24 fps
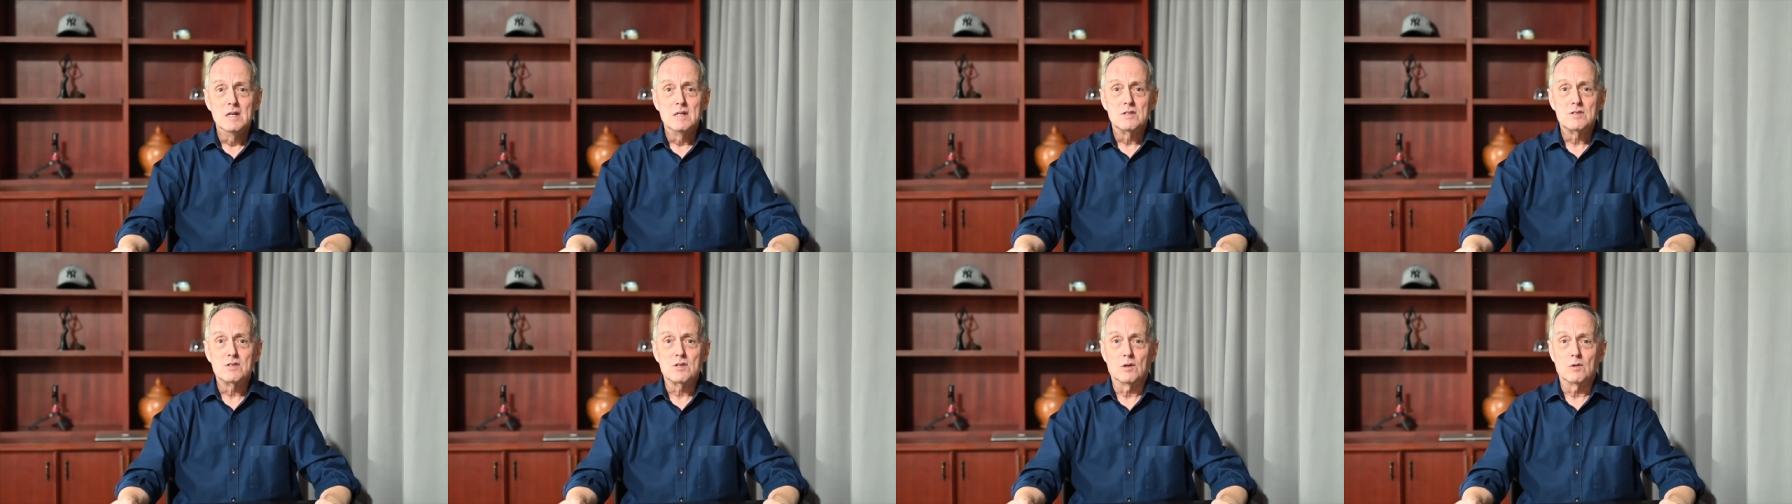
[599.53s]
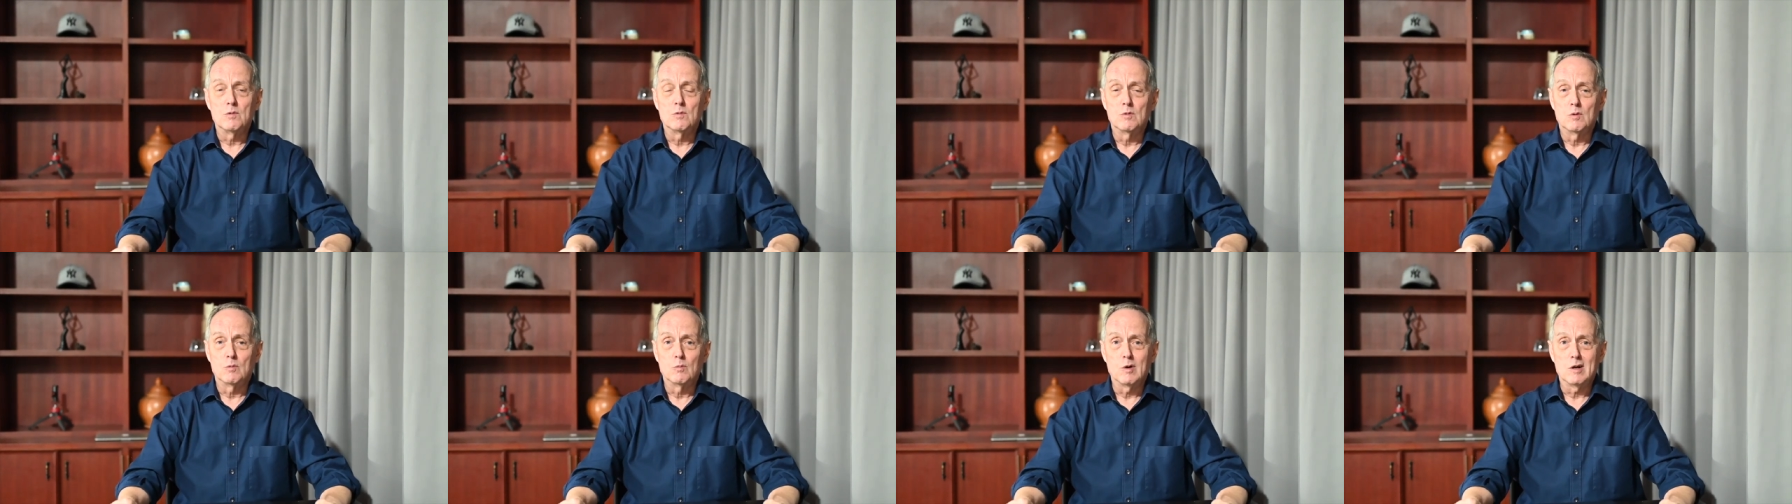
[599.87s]

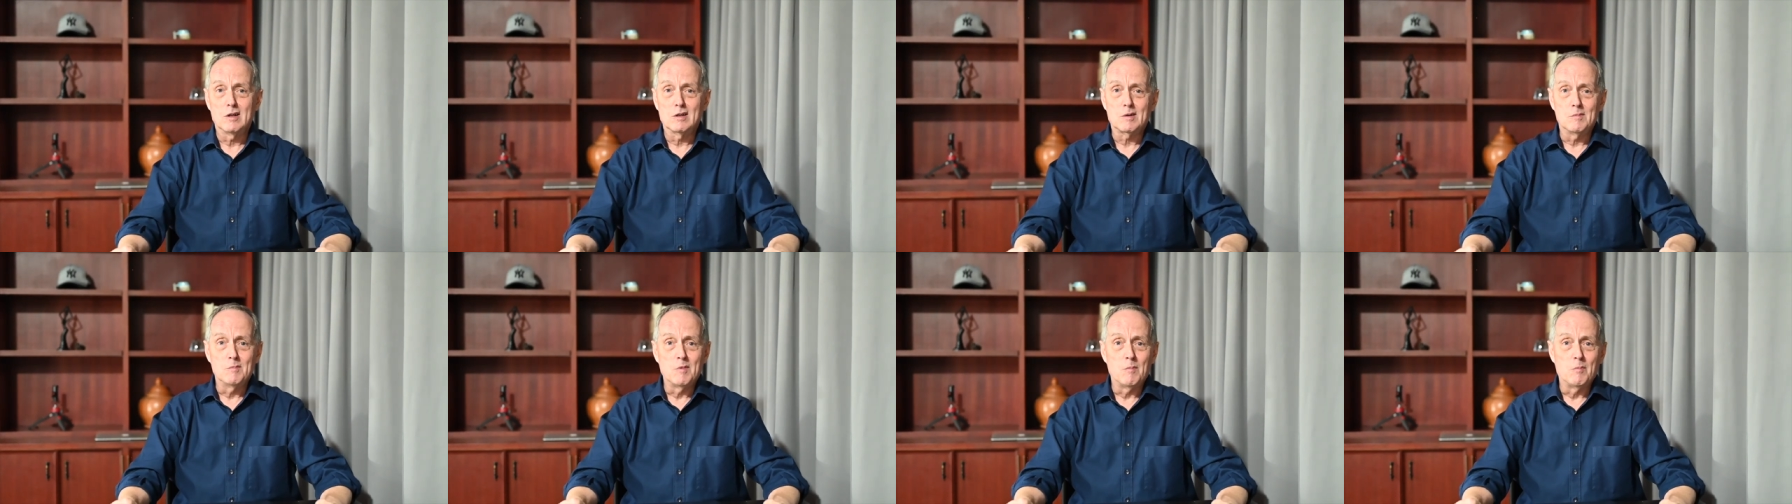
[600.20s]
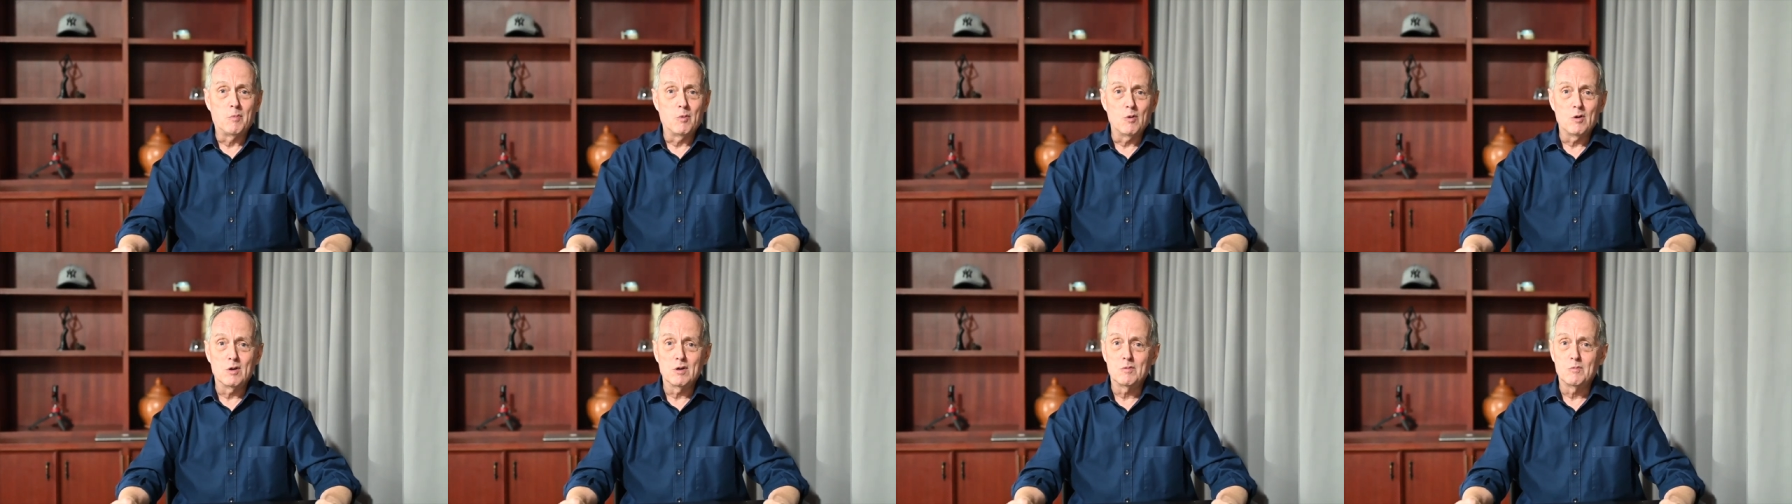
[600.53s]
So welcome
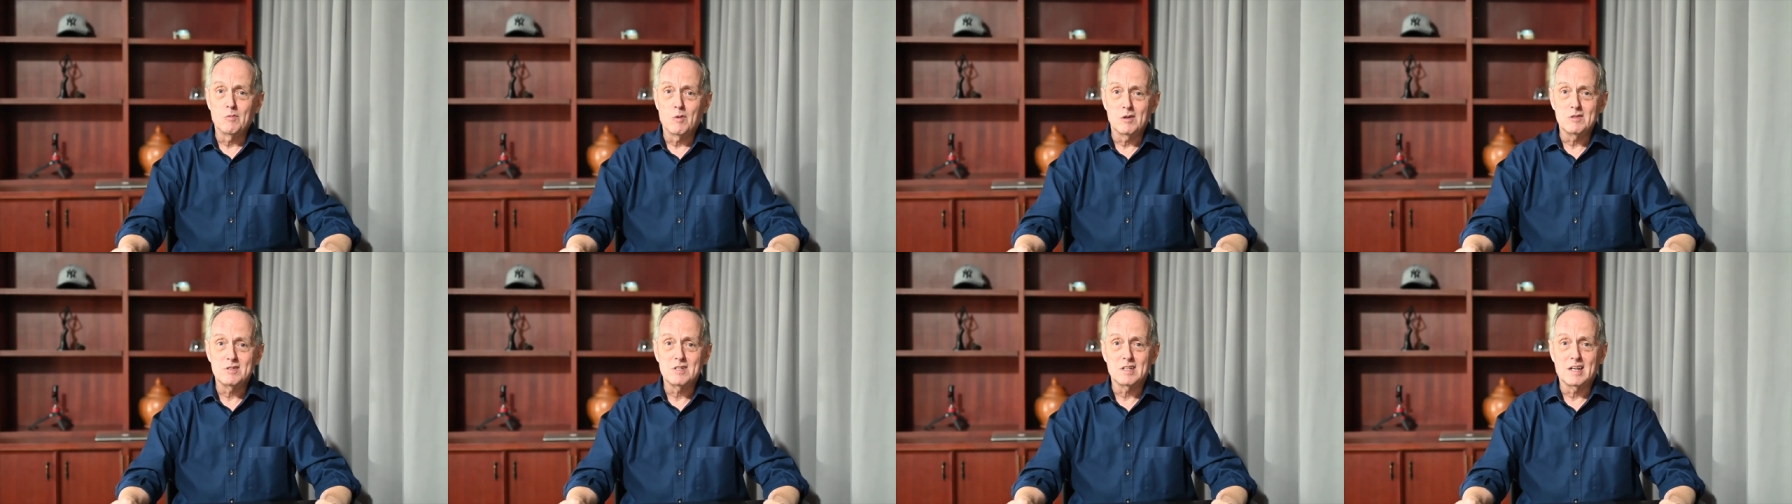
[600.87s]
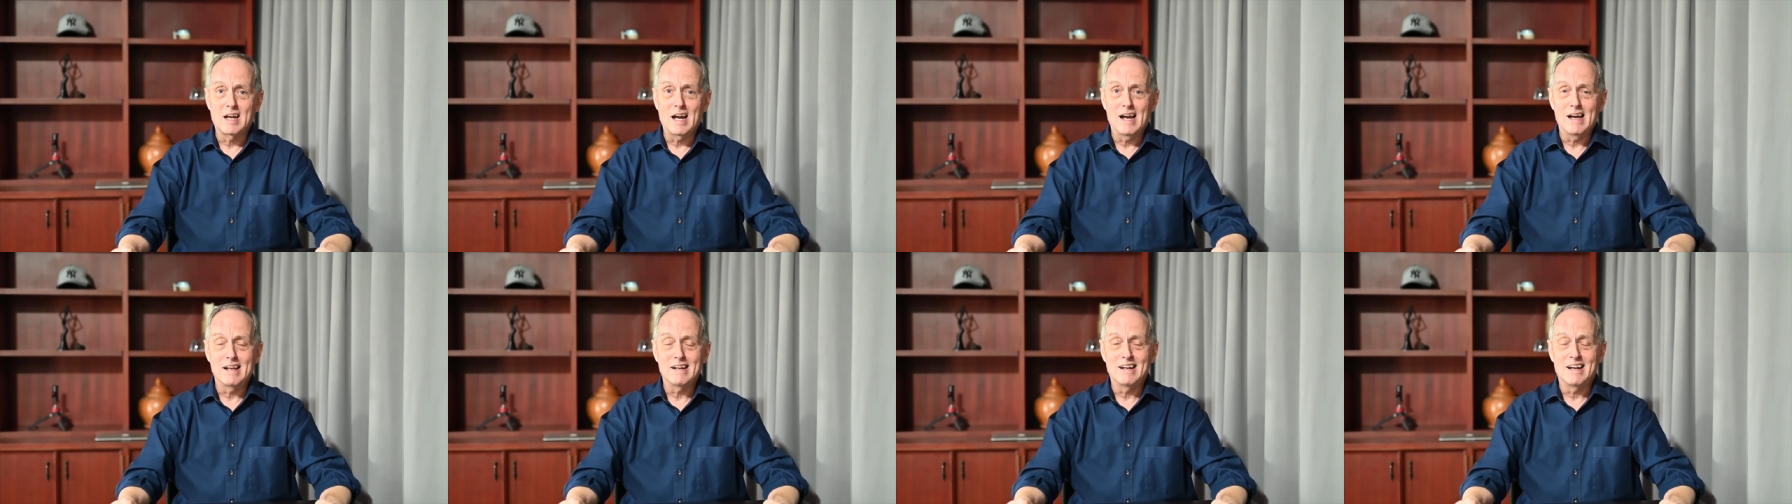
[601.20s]
aboard once
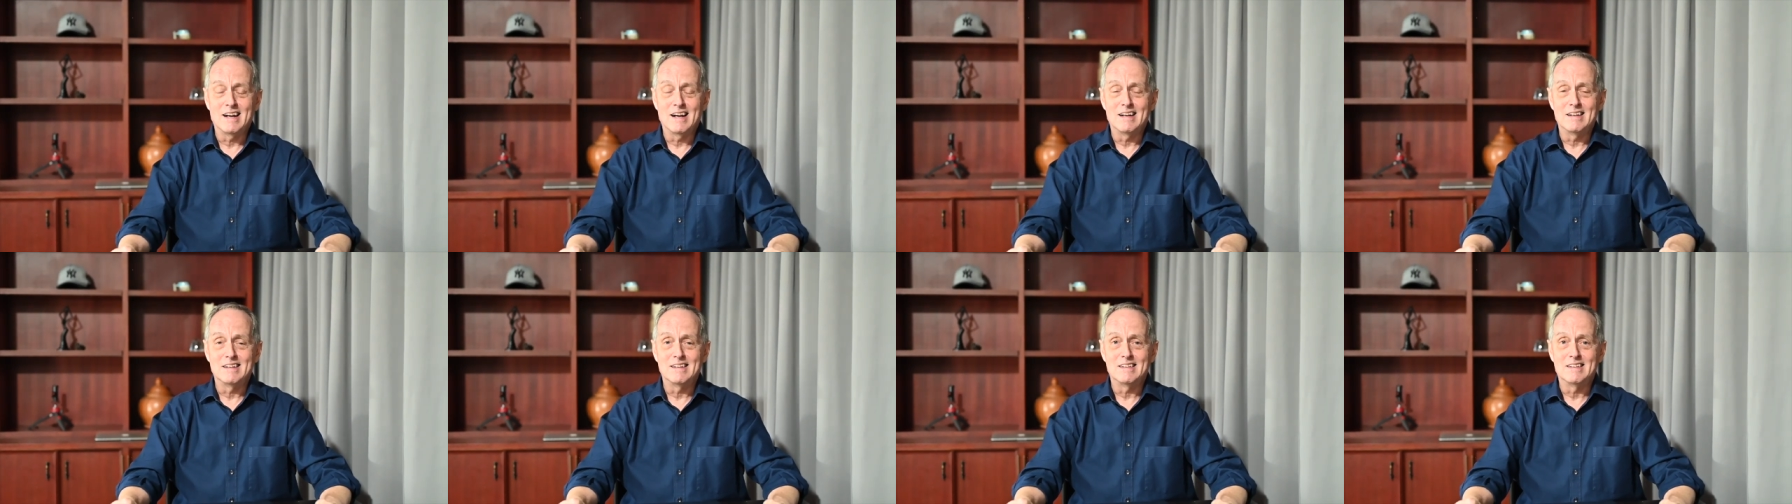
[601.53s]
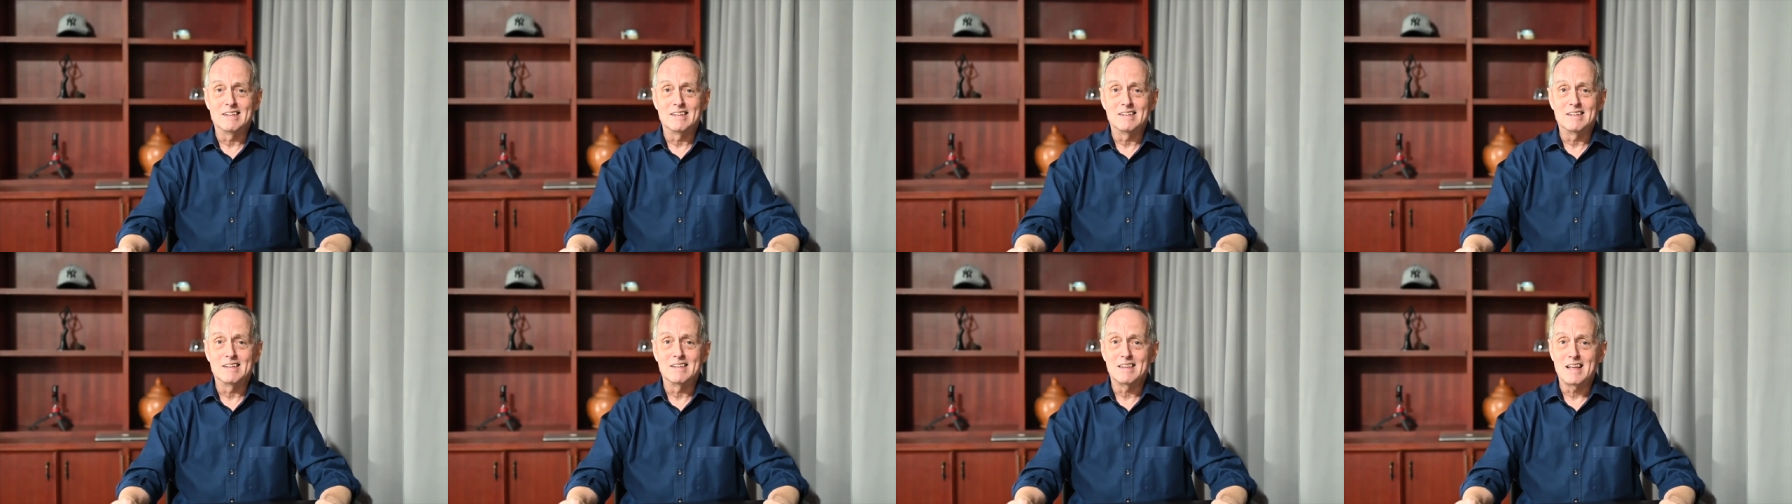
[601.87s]
again,
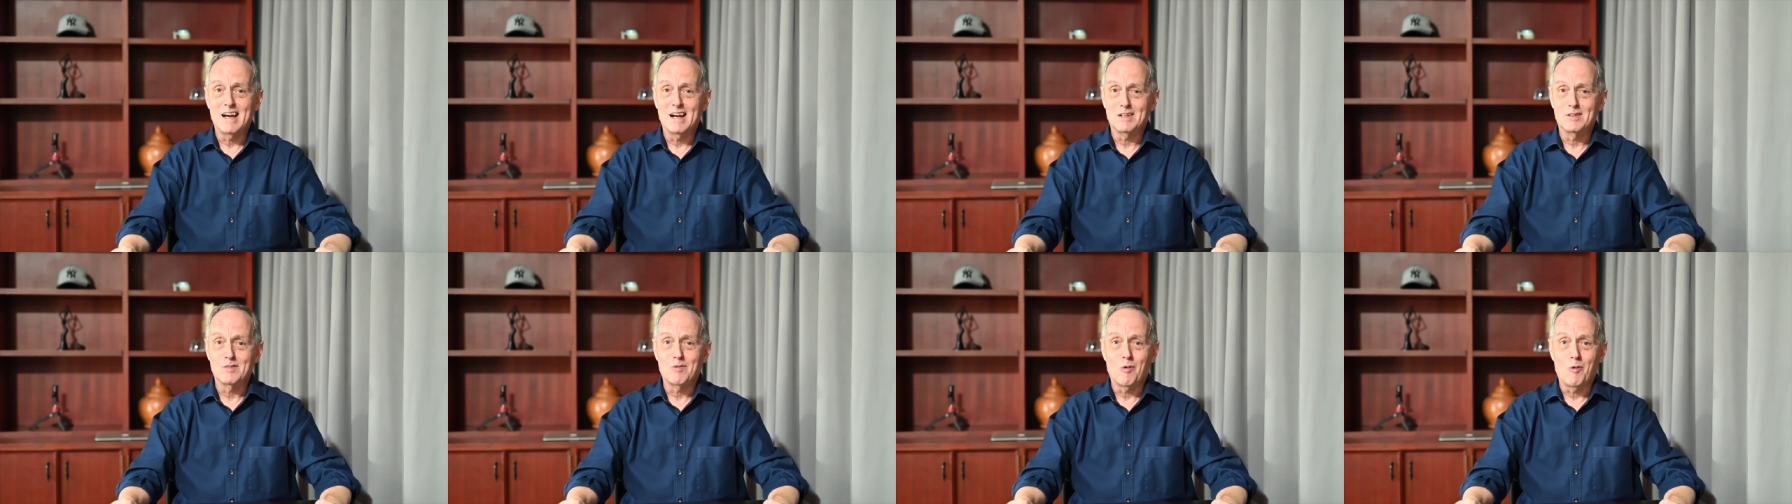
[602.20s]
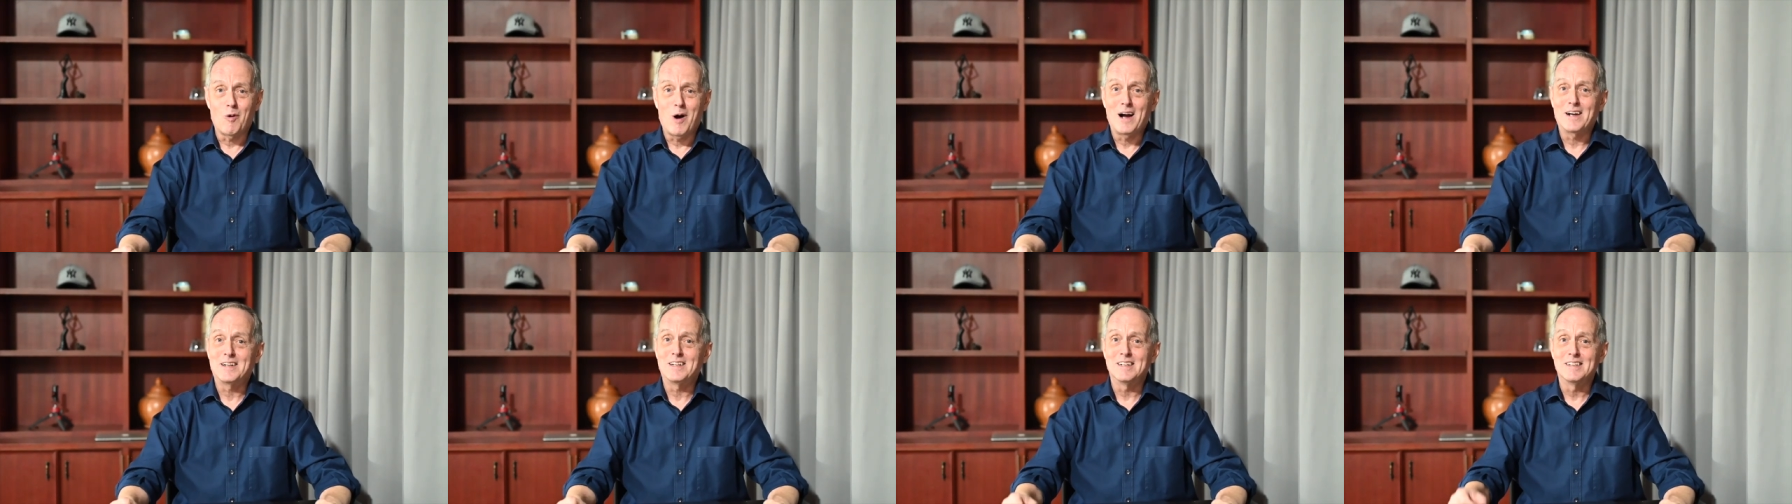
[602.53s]
and thanks for
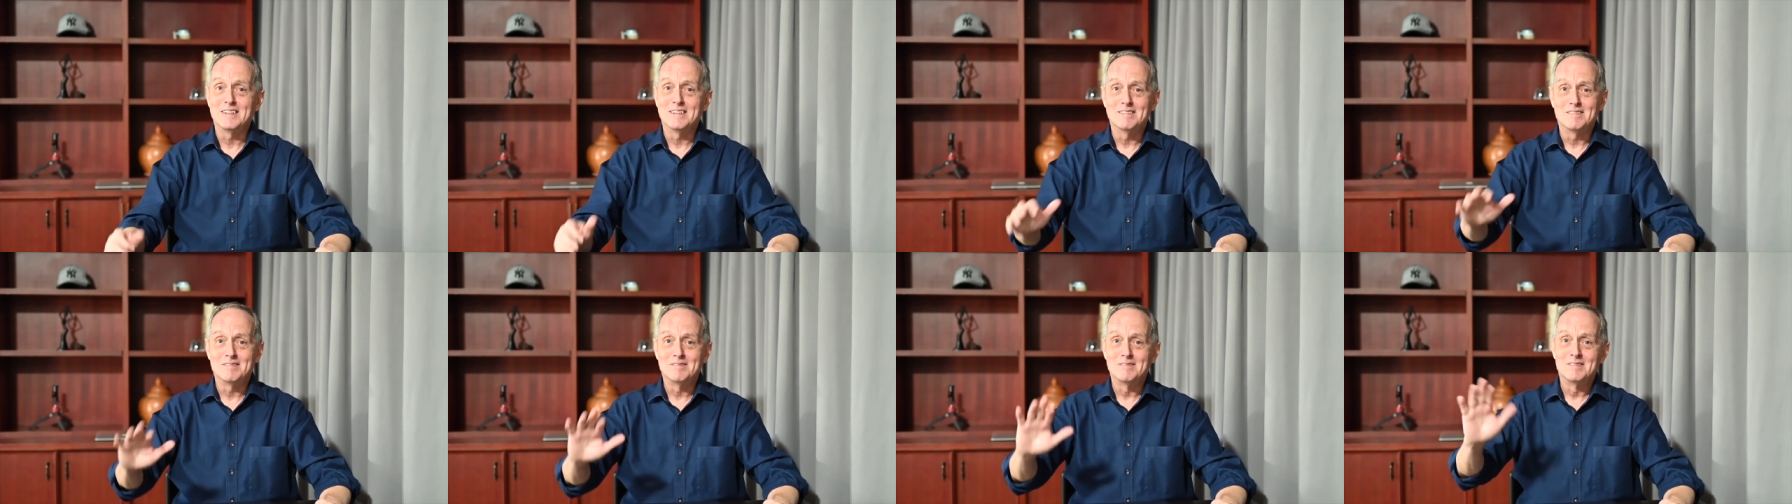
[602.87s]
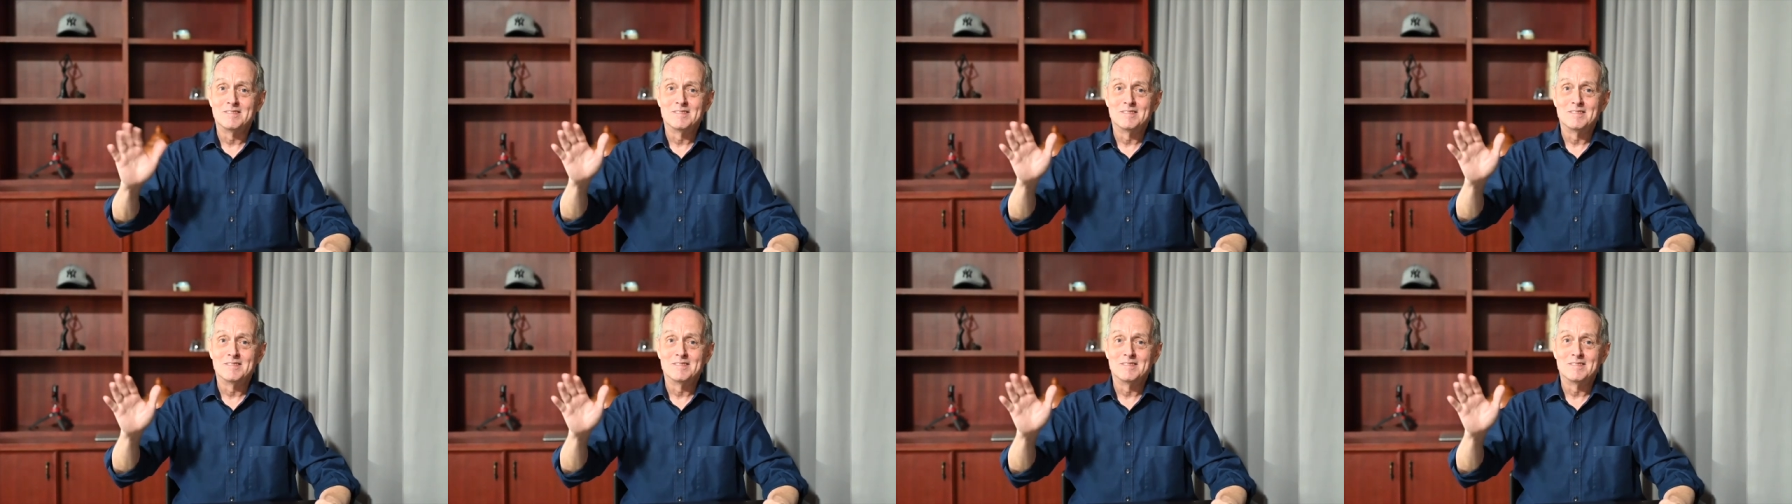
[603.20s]
watching.